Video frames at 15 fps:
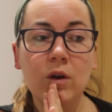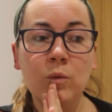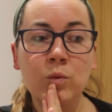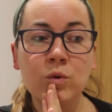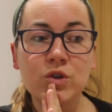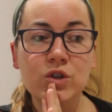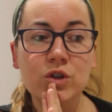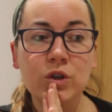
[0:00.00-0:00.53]

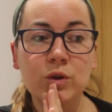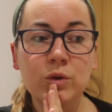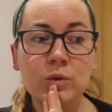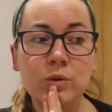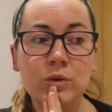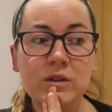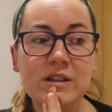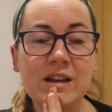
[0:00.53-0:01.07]
Would
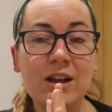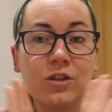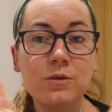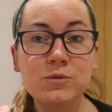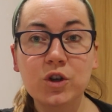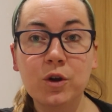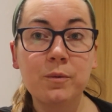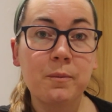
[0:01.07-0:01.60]
you tell
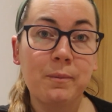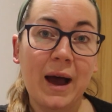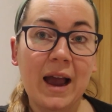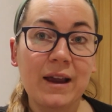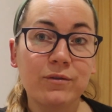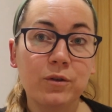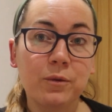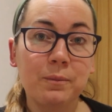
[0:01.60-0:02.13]
them to come and
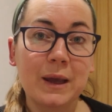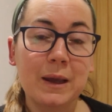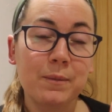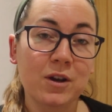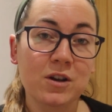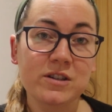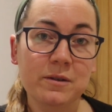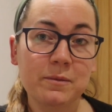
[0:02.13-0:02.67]
buy from me
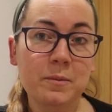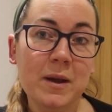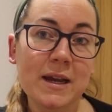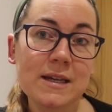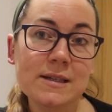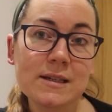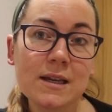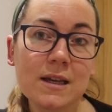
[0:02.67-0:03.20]
because I'm
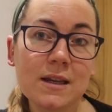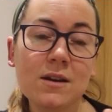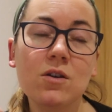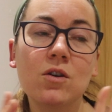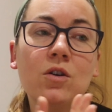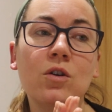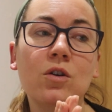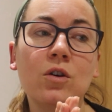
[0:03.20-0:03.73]
amazing?
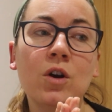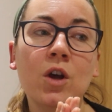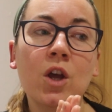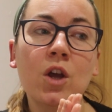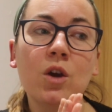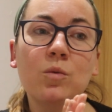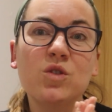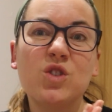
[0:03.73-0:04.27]
Or
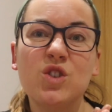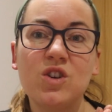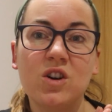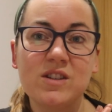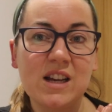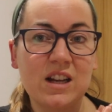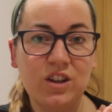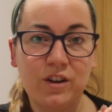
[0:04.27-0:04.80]
would you
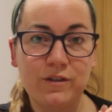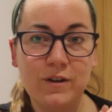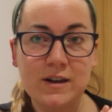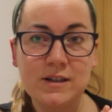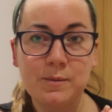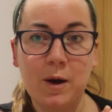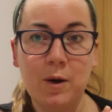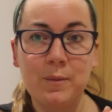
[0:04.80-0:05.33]
not tell your
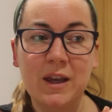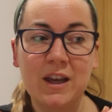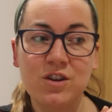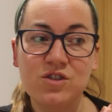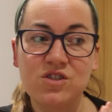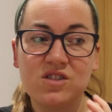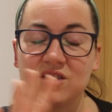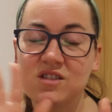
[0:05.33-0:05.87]
friend about me
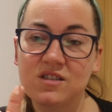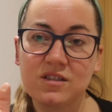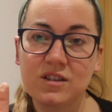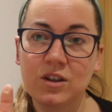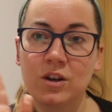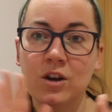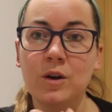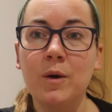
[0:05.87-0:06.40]
because,
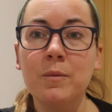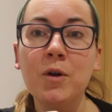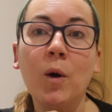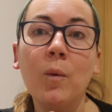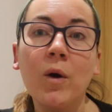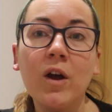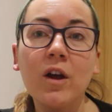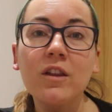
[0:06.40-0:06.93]
you know, I'm
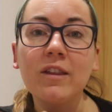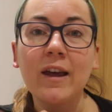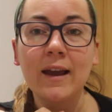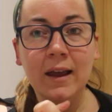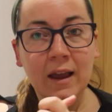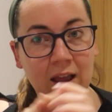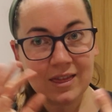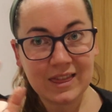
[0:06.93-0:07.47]
not worth
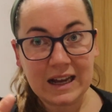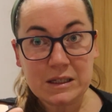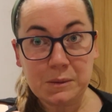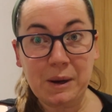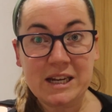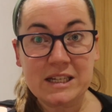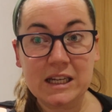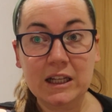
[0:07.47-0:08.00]
it? That's
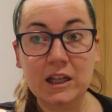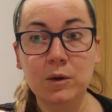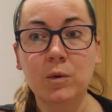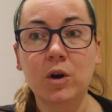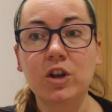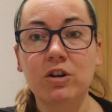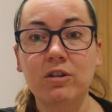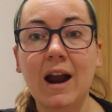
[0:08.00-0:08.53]
basically
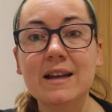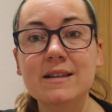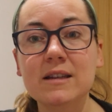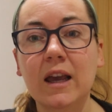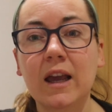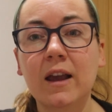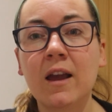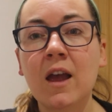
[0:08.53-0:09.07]
what you're
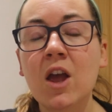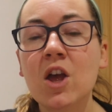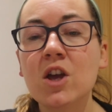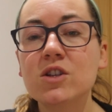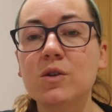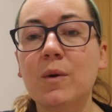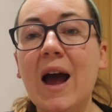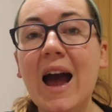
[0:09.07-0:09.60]
asking.
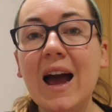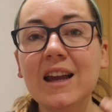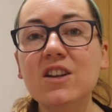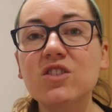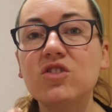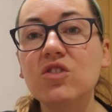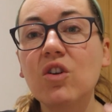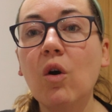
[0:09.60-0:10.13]
So a
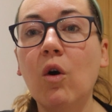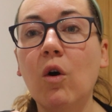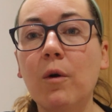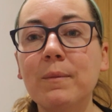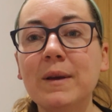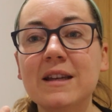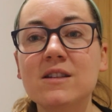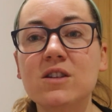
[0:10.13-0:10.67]
higher
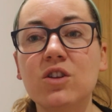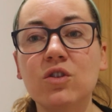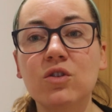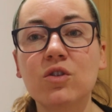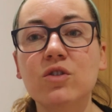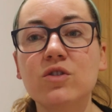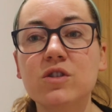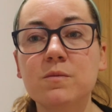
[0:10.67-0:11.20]
score means that your
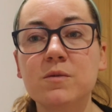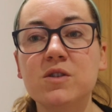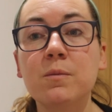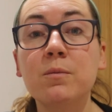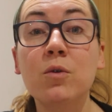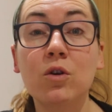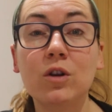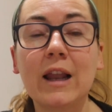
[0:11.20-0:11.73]
customers are
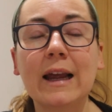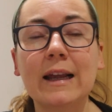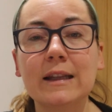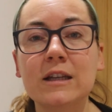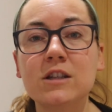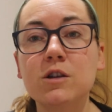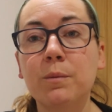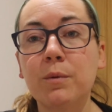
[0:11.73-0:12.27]
more
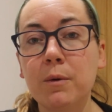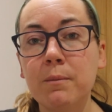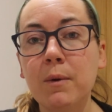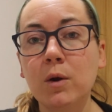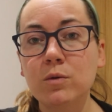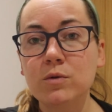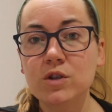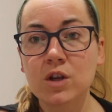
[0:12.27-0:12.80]
likely to
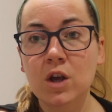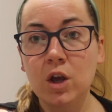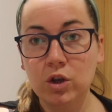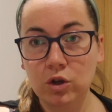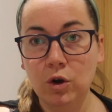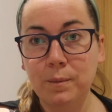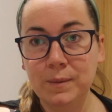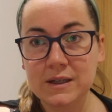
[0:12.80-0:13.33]
promote
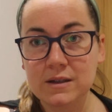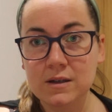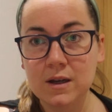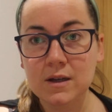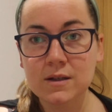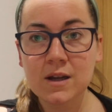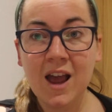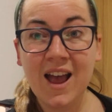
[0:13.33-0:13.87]
your
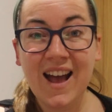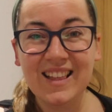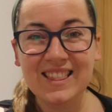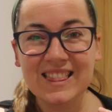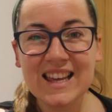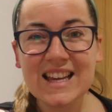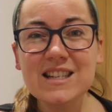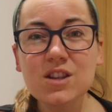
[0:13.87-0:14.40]
business.
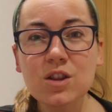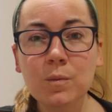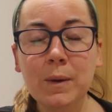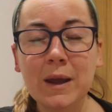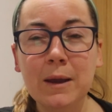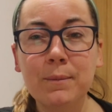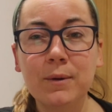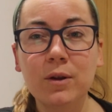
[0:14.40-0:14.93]
And these are the
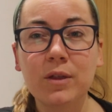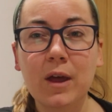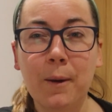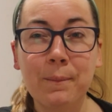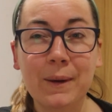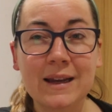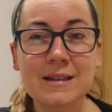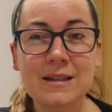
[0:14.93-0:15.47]
people
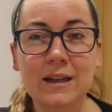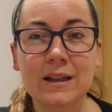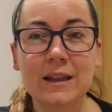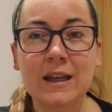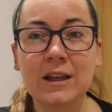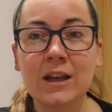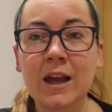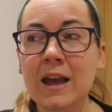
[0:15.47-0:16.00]
that are
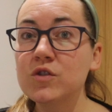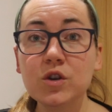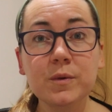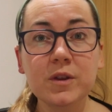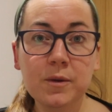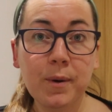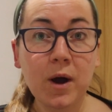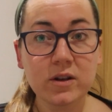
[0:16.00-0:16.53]
basically
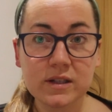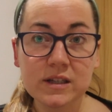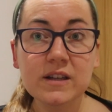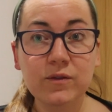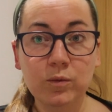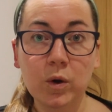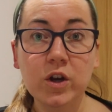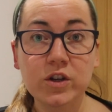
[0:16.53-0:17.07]
doing the
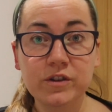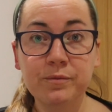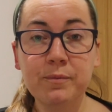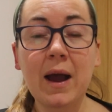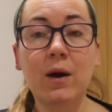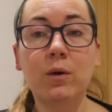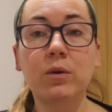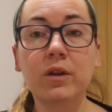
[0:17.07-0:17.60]
positive word of
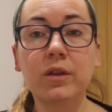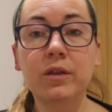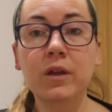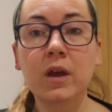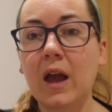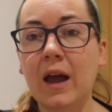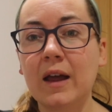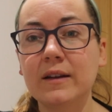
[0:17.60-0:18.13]
mouth.
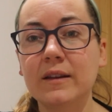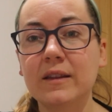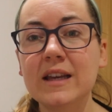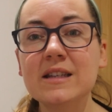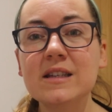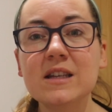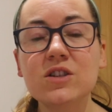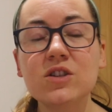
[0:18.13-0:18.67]
And
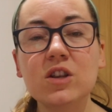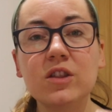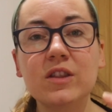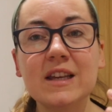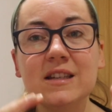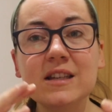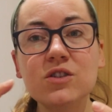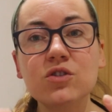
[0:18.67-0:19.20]
this
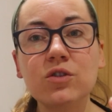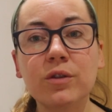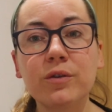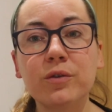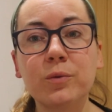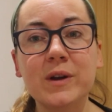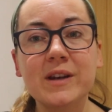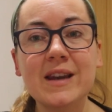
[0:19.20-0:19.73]
is done
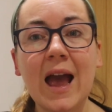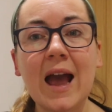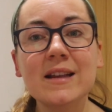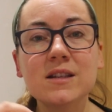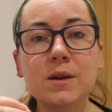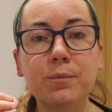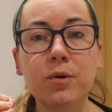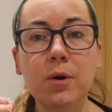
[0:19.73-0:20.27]
through a
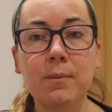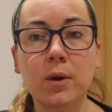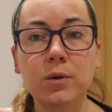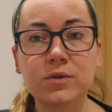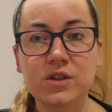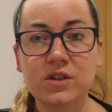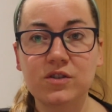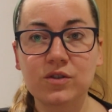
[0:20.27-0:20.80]
net
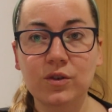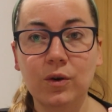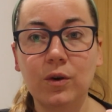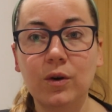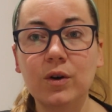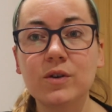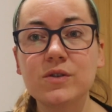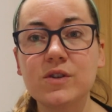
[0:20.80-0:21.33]
promoter score.